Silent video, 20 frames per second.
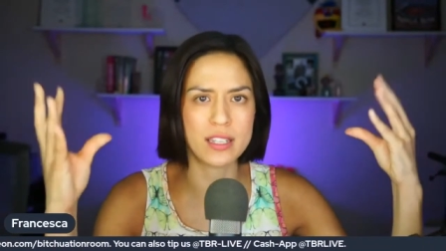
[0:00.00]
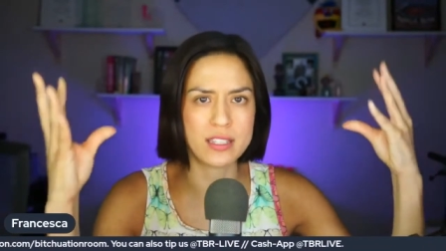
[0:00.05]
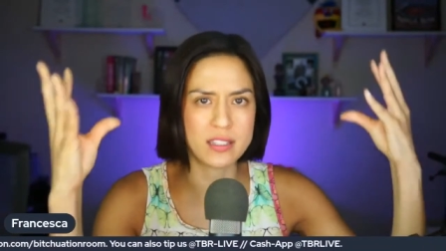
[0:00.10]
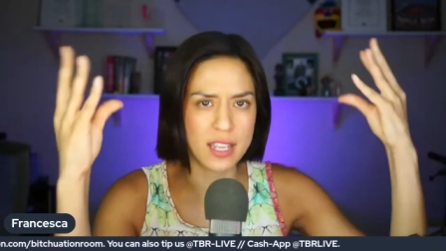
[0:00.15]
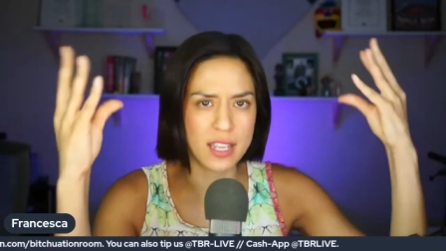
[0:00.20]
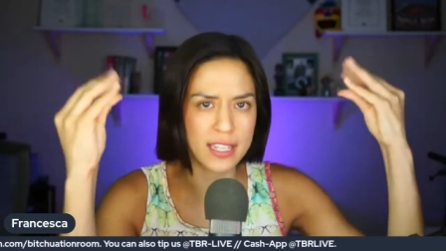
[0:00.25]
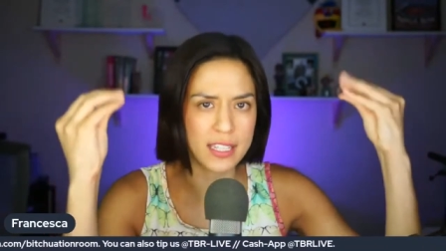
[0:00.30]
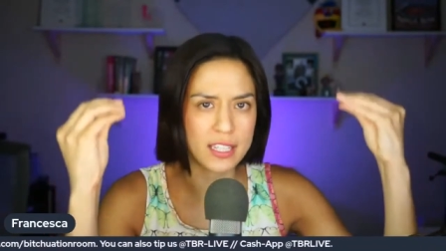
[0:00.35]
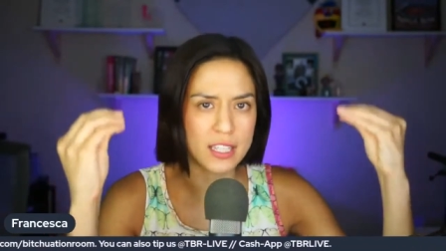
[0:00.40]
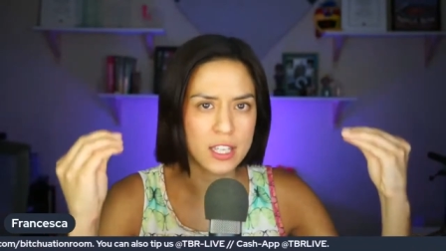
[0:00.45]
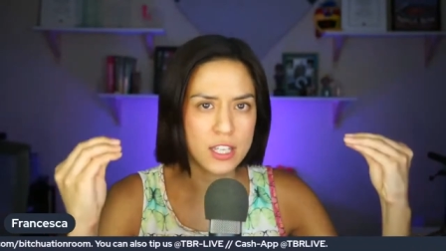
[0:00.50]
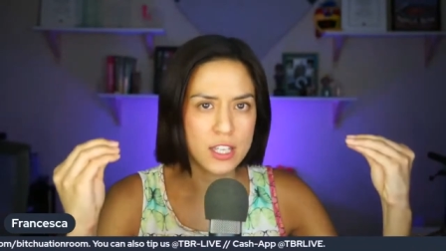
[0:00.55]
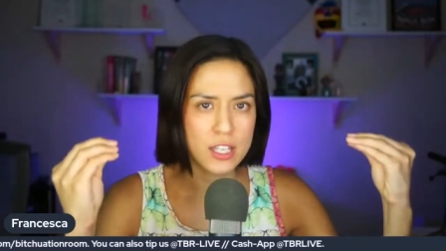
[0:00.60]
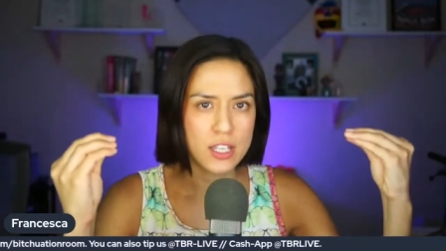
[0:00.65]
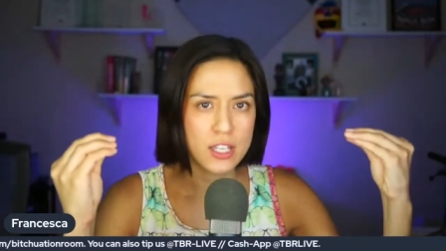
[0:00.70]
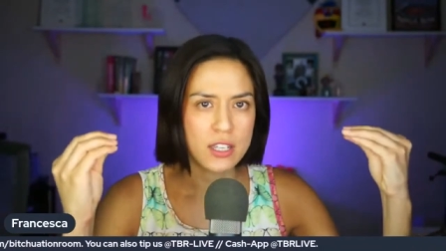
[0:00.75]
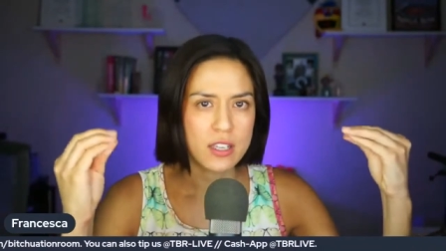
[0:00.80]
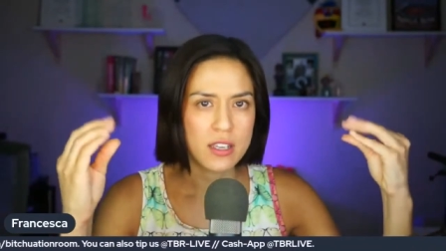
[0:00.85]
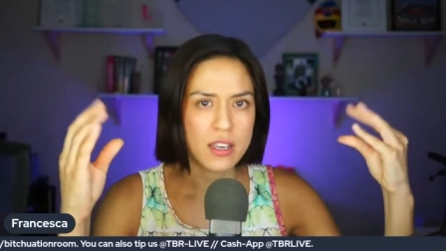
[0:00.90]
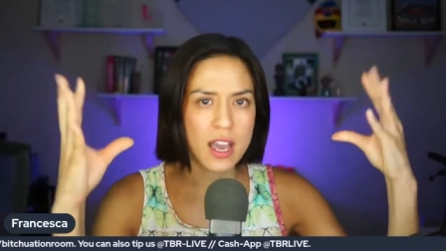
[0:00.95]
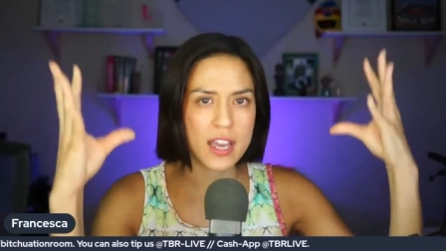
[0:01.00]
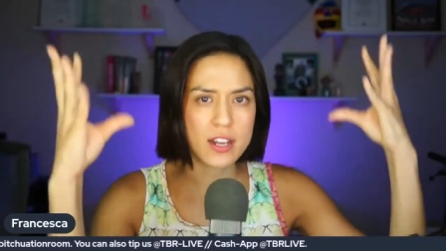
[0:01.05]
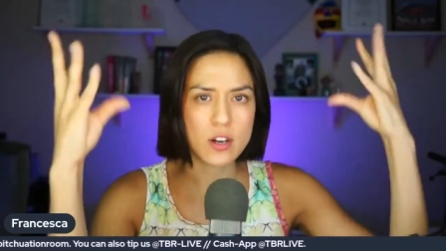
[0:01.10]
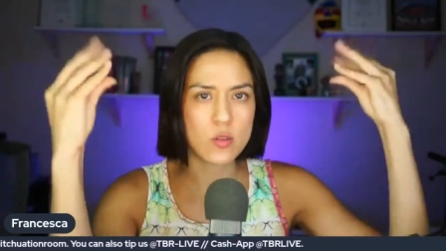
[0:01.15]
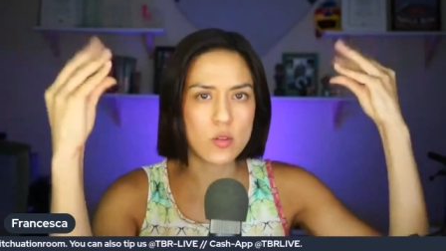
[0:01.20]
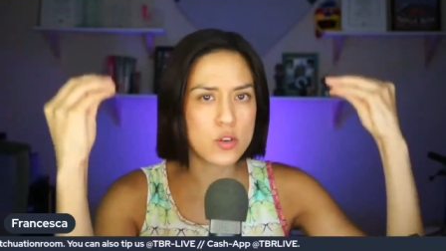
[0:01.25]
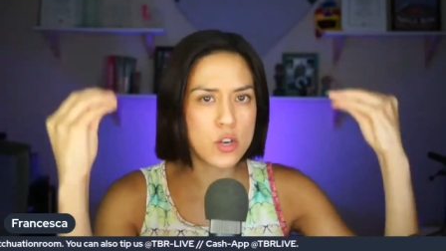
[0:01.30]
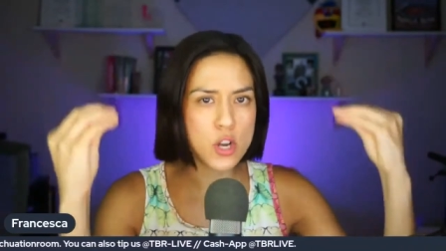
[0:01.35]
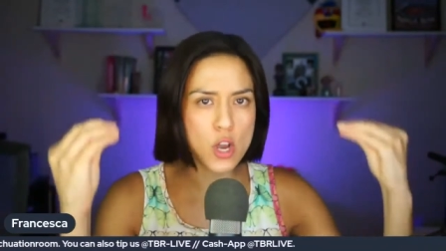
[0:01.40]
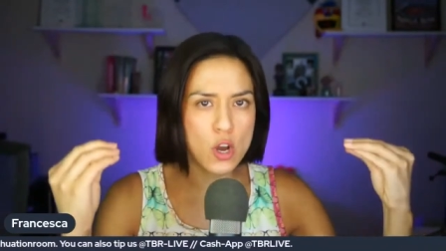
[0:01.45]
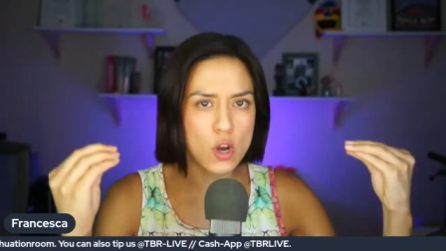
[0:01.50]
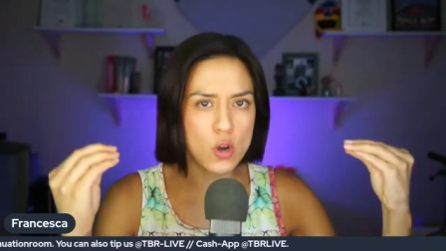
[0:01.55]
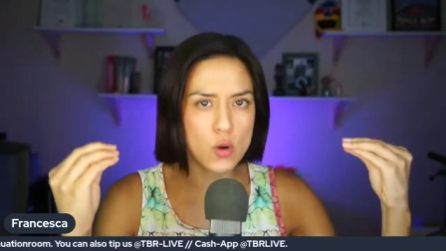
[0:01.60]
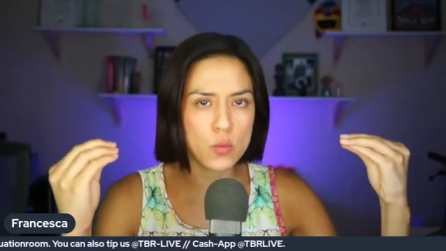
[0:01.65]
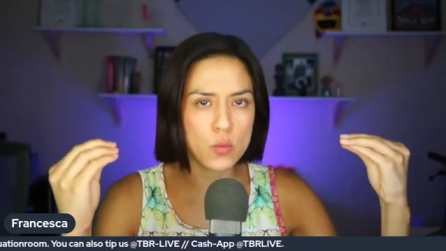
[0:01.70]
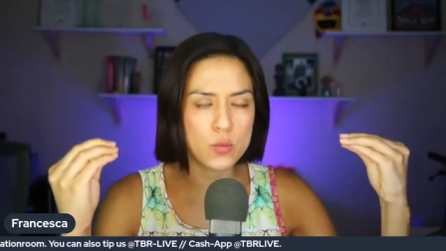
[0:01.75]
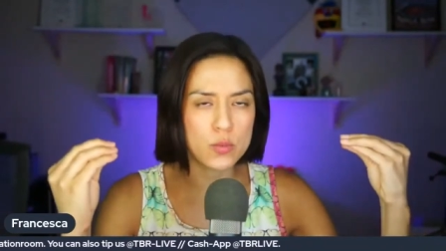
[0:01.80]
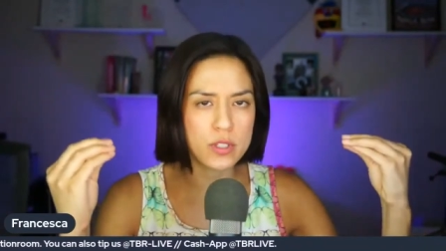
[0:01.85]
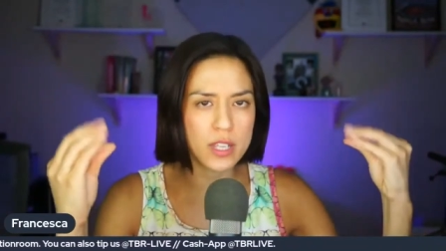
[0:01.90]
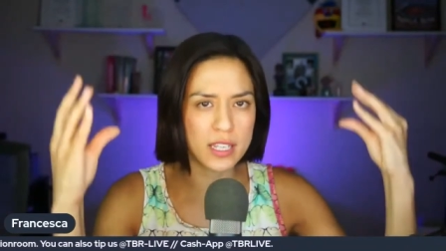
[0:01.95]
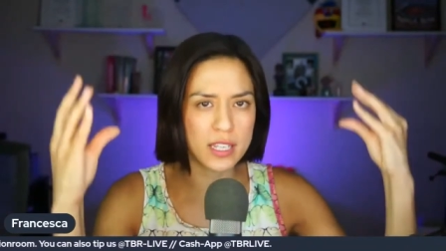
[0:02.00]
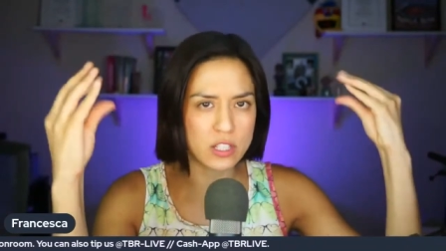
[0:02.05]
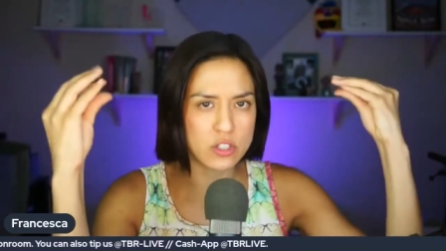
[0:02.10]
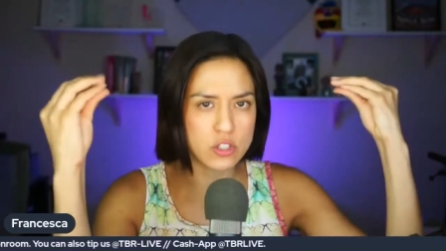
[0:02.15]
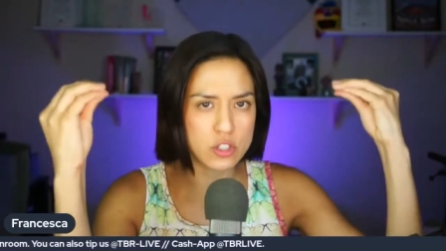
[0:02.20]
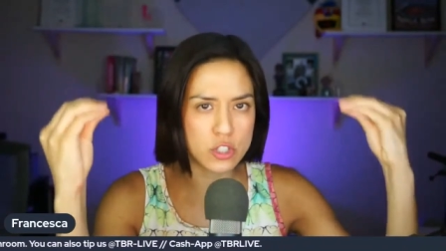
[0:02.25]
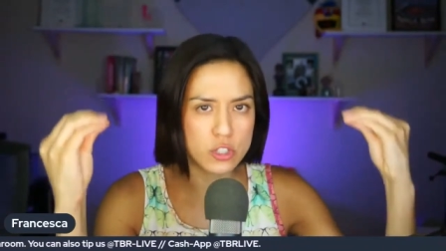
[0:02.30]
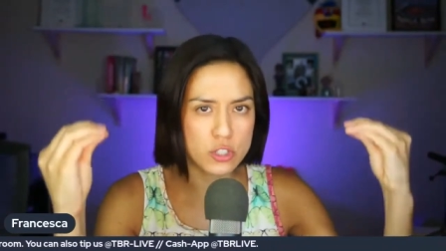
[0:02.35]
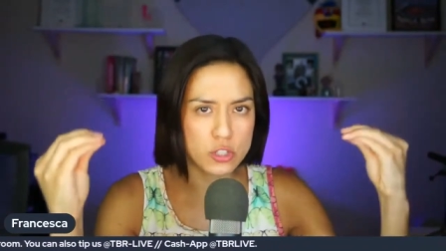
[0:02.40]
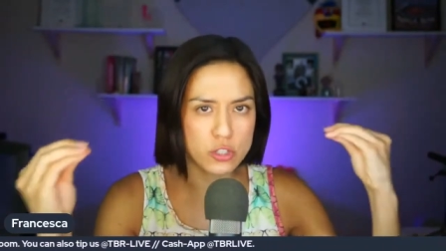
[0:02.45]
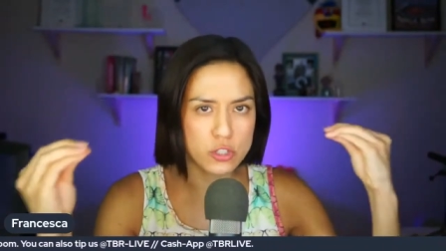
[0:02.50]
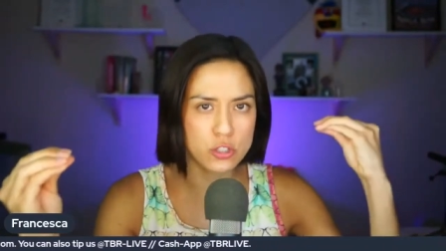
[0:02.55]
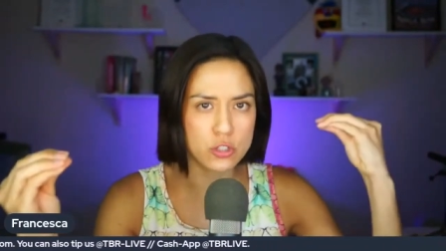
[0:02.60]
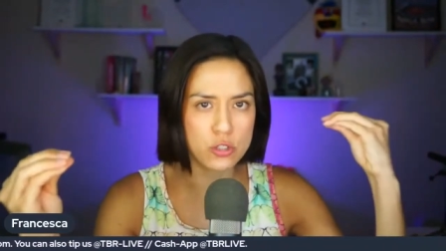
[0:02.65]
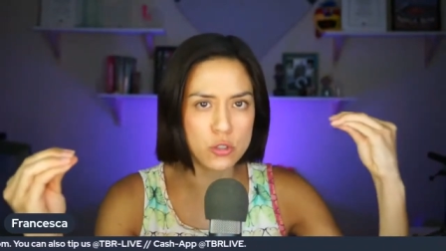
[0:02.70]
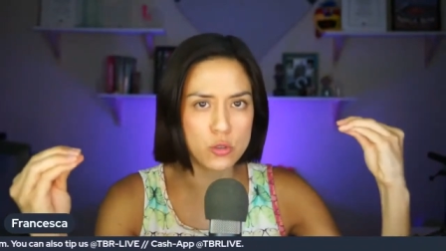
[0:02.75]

It's like, I don't know. Like it's just